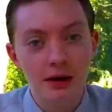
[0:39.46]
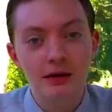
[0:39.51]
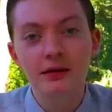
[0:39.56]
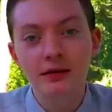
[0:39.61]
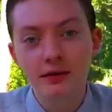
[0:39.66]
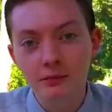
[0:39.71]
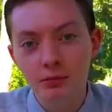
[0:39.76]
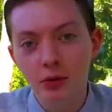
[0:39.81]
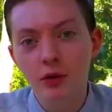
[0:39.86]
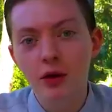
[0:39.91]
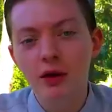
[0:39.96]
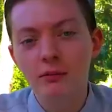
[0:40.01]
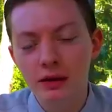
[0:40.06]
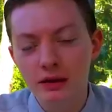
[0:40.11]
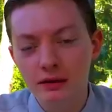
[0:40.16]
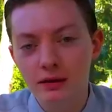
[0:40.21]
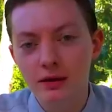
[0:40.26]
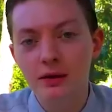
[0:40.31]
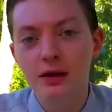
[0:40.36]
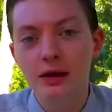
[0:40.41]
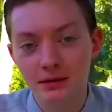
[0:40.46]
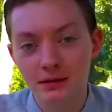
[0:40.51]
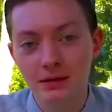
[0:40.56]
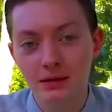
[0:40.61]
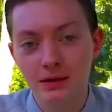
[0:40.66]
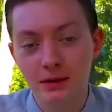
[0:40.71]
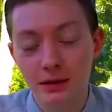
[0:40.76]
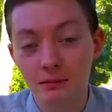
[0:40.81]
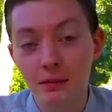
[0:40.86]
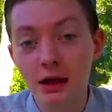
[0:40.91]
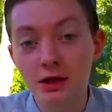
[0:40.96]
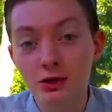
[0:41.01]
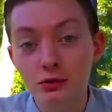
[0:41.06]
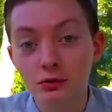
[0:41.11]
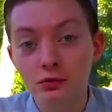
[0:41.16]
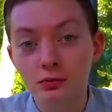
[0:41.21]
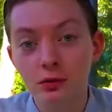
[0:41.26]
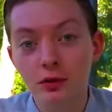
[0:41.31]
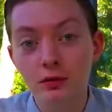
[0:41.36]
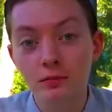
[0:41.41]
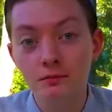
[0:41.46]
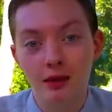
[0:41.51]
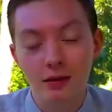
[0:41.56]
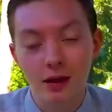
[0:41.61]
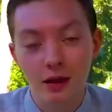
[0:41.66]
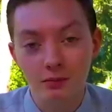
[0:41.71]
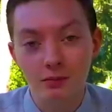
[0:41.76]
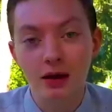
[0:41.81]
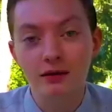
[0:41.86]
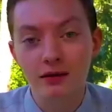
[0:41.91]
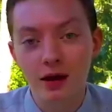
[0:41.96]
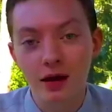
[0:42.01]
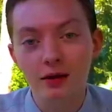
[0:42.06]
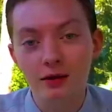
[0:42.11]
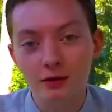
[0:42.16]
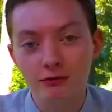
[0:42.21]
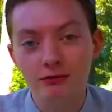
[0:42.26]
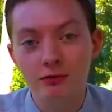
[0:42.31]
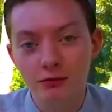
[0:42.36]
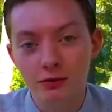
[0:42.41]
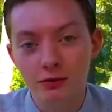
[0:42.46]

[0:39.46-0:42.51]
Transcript: My disappointment is immeasurable, and my day is